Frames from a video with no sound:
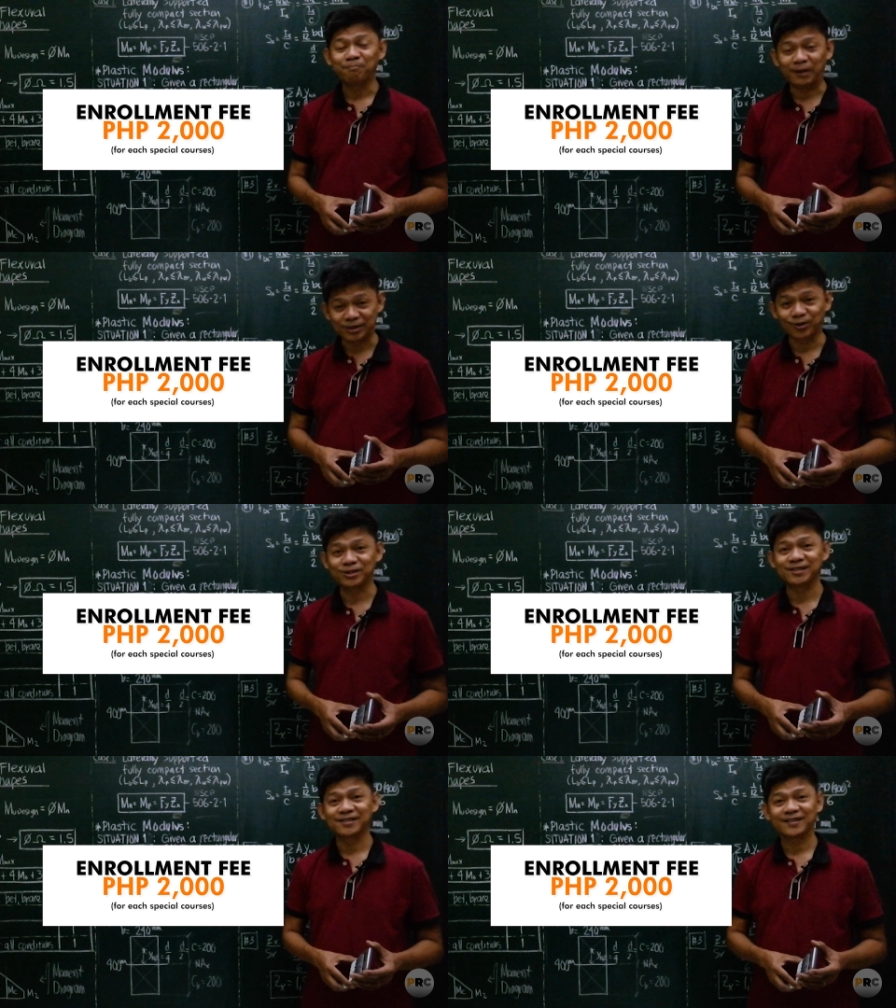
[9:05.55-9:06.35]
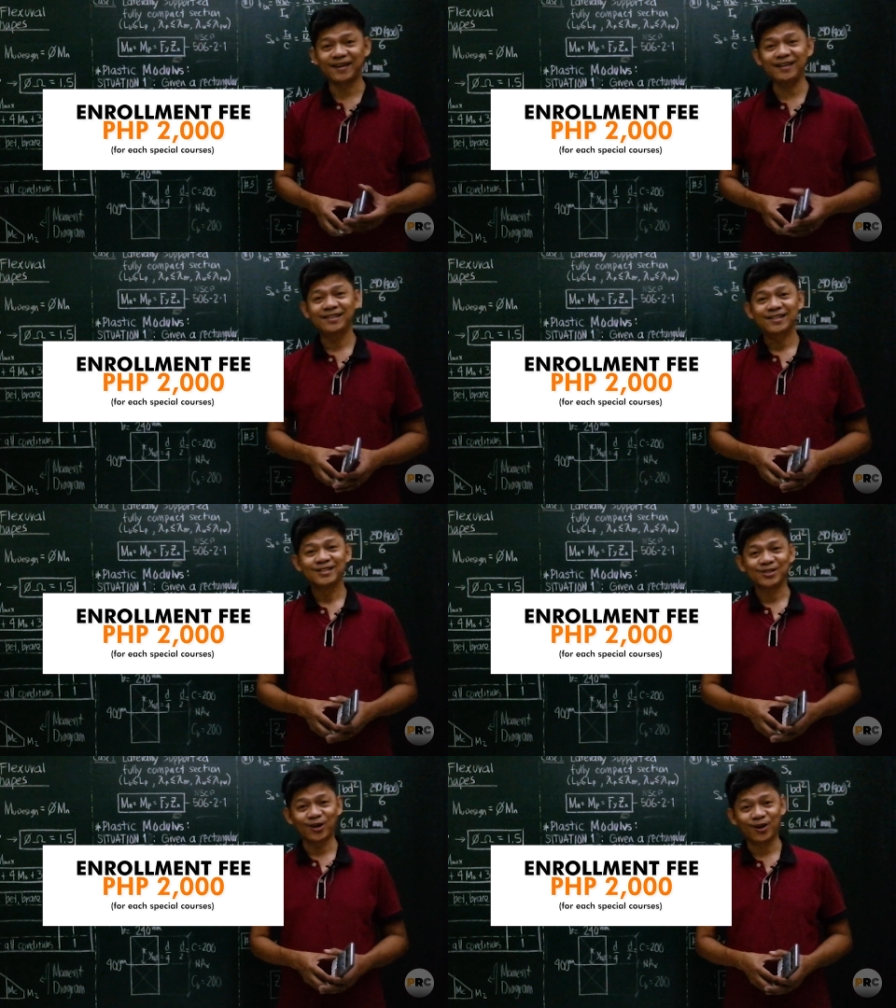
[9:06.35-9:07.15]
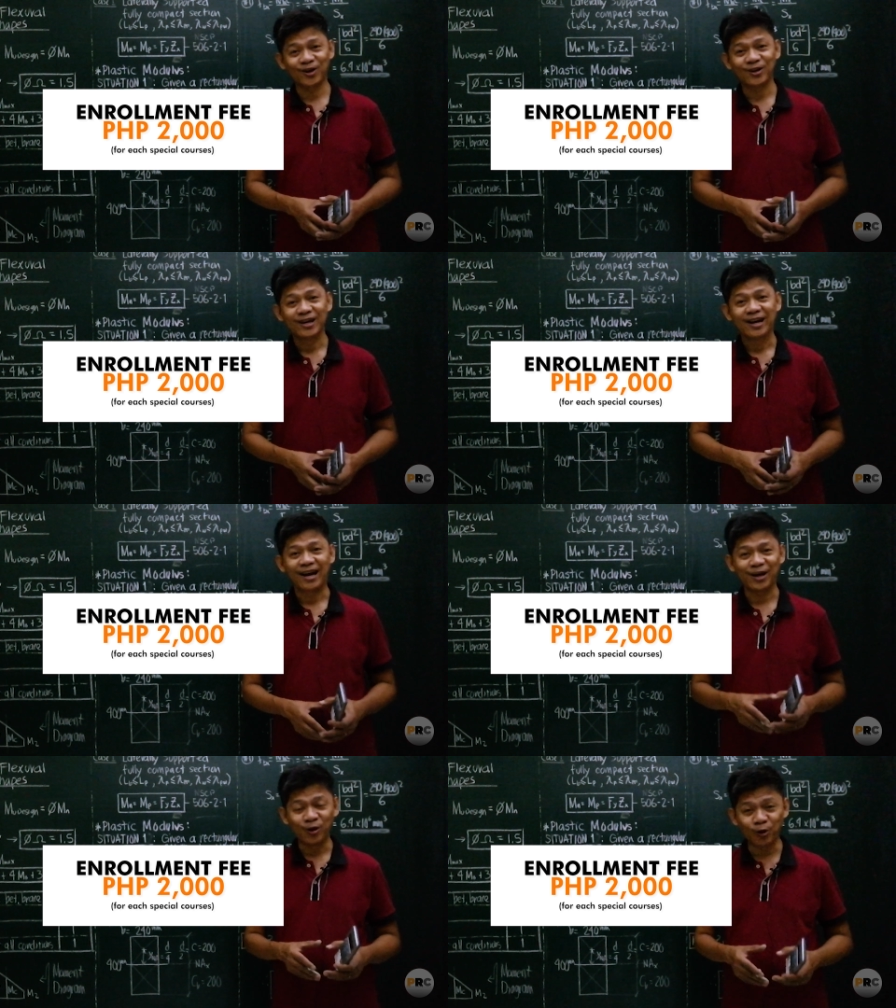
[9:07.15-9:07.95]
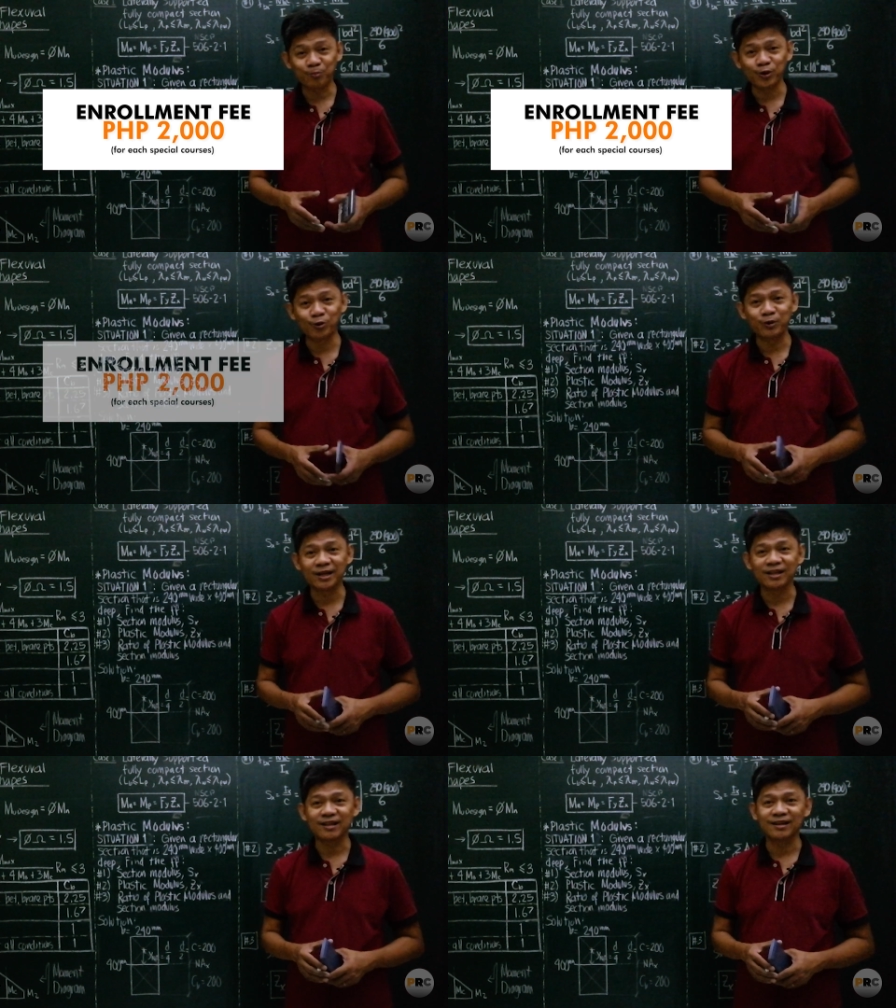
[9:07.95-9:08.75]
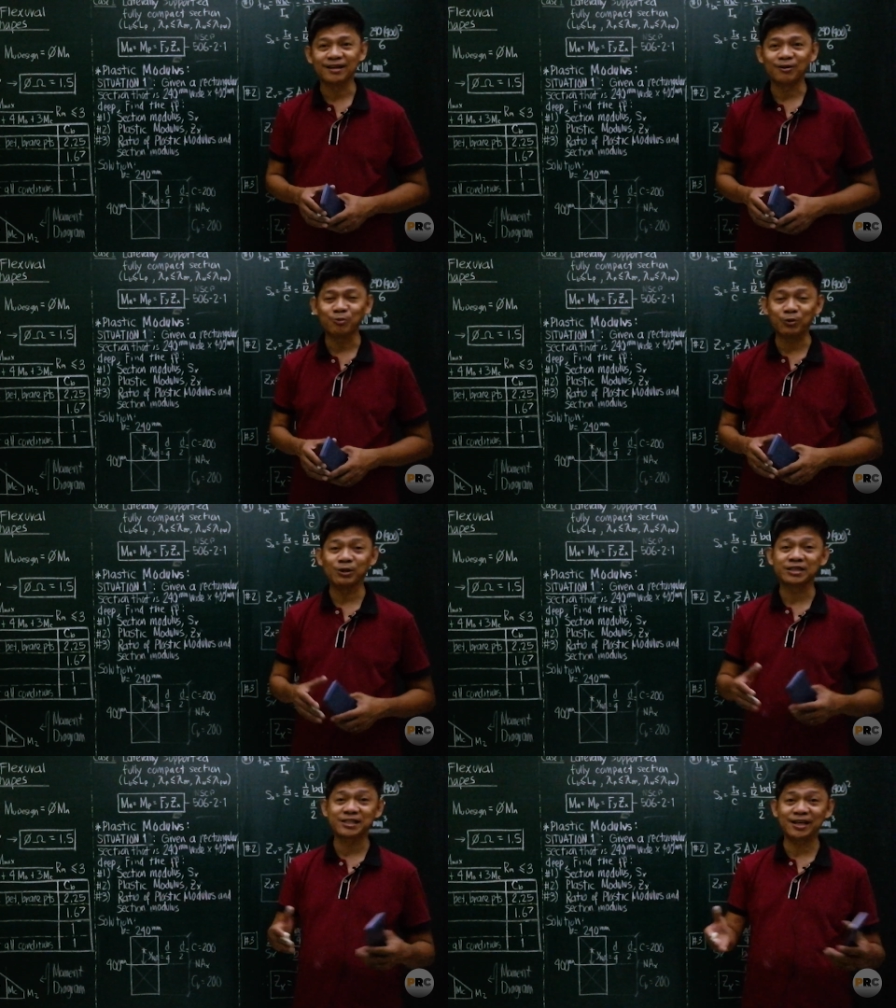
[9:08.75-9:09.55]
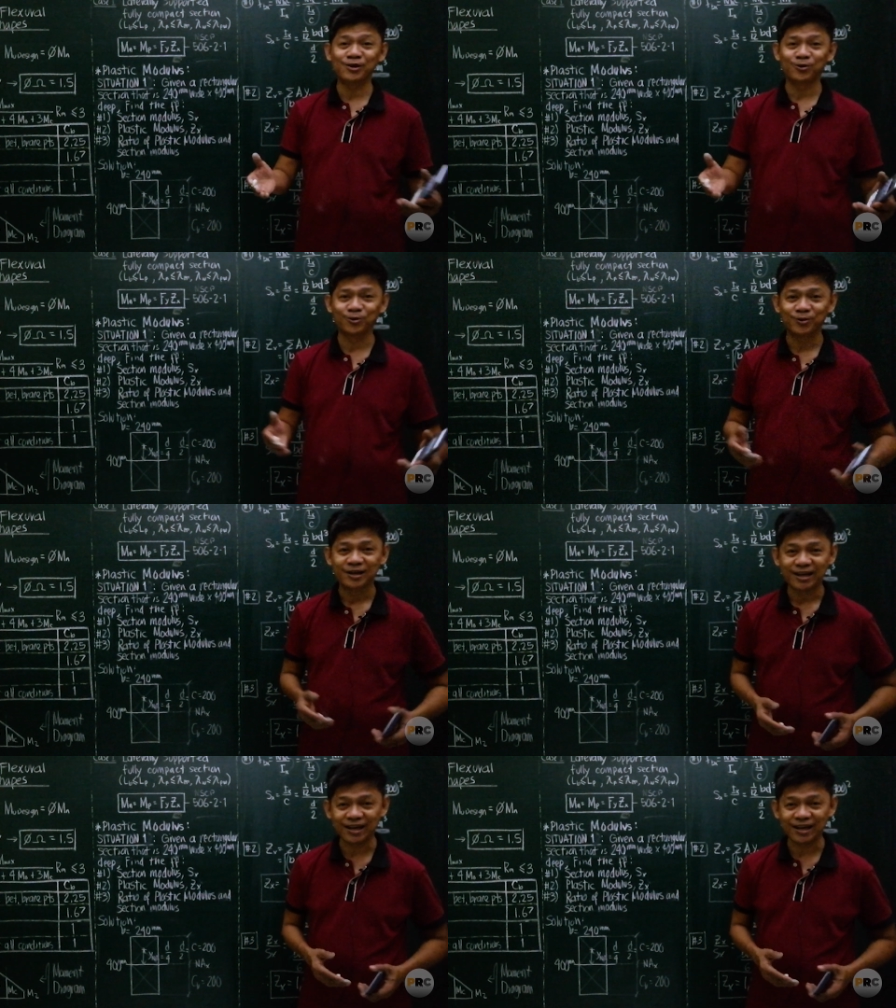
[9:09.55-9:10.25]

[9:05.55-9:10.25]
pesos. Okay? So I hope you will uh, we will see you,